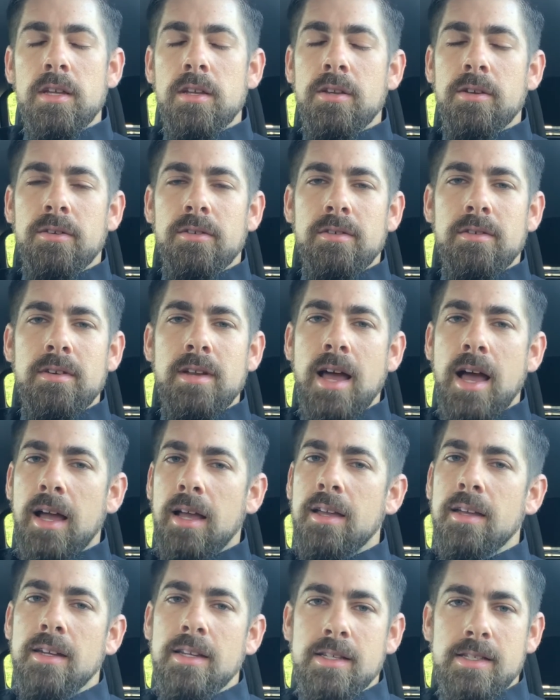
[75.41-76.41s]
you're
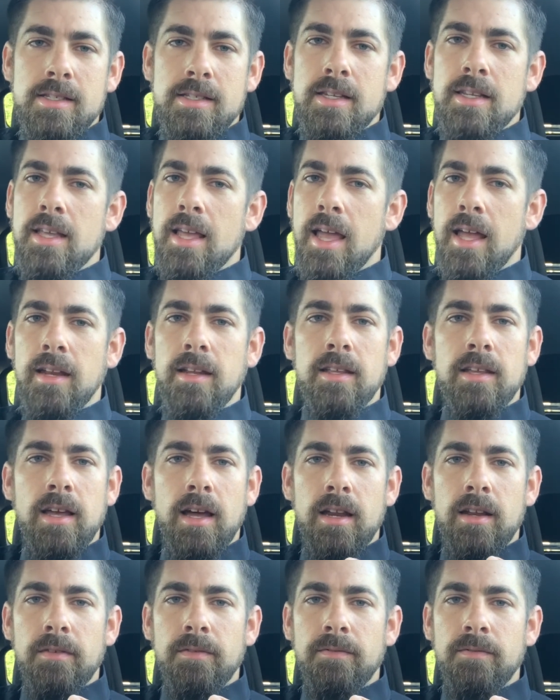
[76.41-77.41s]
not gonna see any
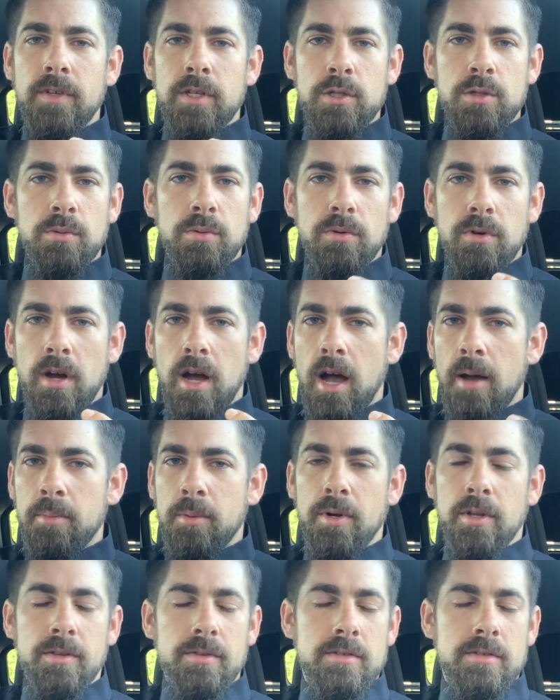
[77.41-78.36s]
kind of visual upgrade.